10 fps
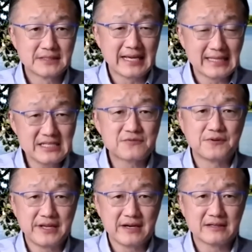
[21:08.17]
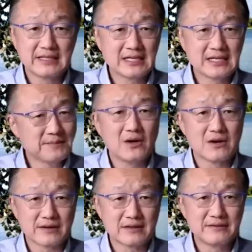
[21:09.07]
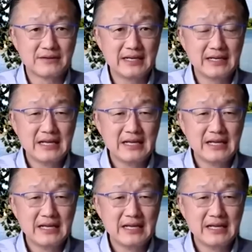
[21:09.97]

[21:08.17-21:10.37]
at least for a year, and could be longer, right?